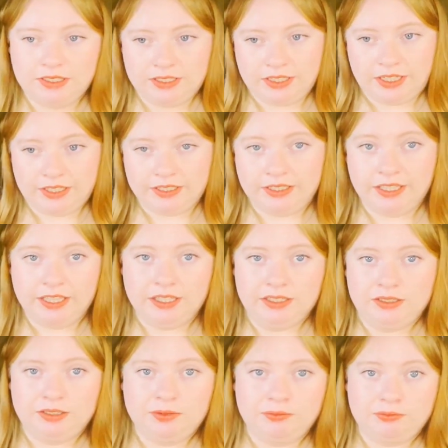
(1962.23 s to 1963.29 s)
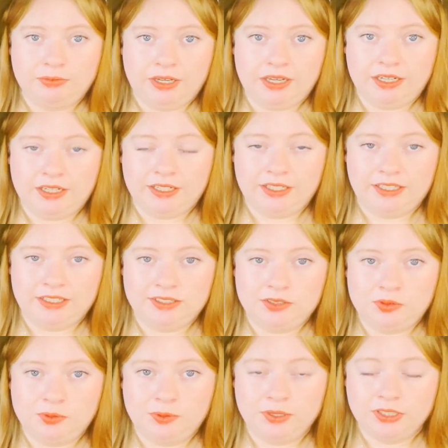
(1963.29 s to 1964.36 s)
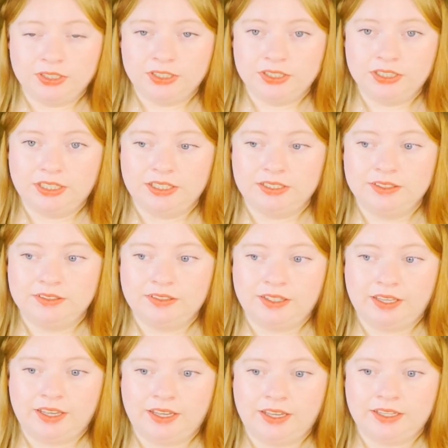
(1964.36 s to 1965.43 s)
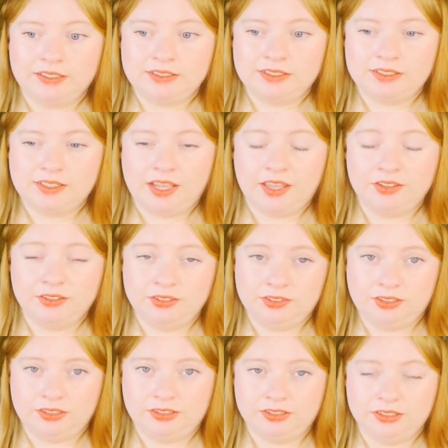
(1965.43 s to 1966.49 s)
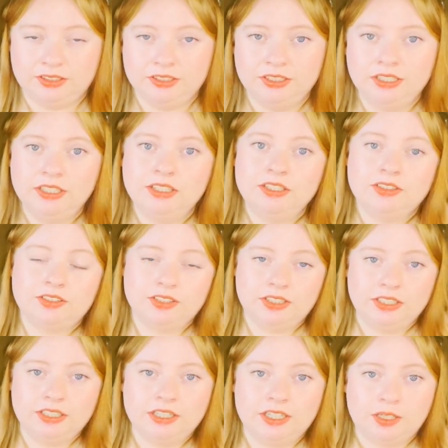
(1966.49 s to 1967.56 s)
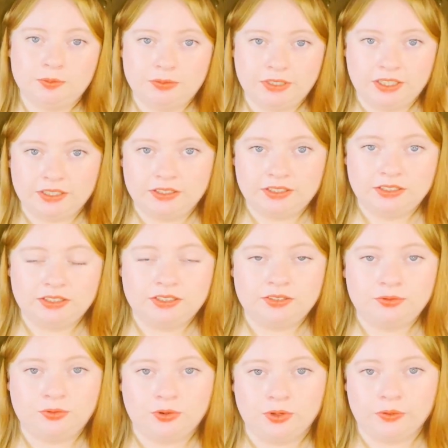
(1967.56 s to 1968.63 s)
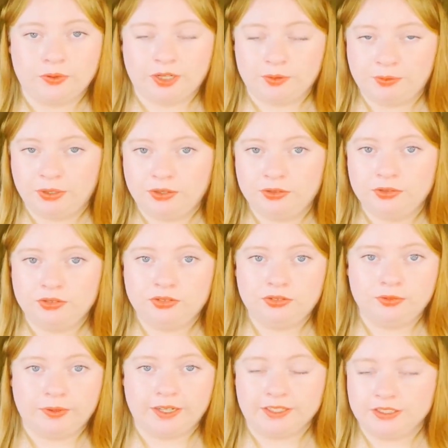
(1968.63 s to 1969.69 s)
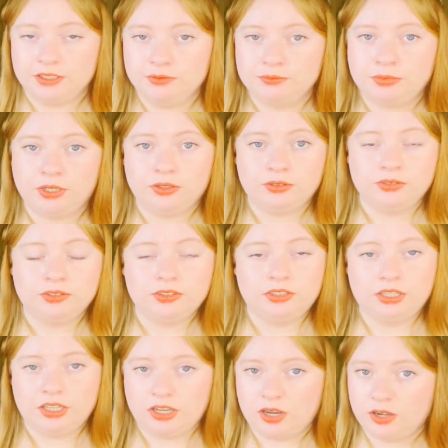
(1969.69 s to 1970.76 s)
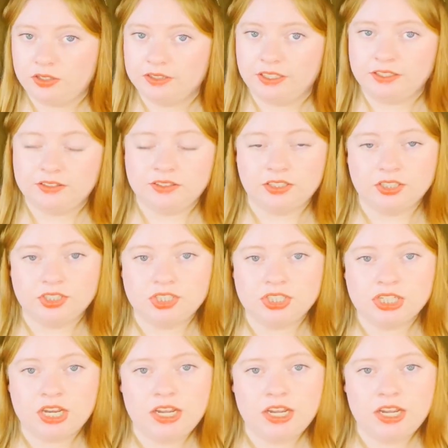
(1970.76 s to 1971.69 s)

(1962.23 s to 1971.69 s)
Again, my Twitter is at Heather Sigler, so you can get updates for when I post, why I didn't post, all that such.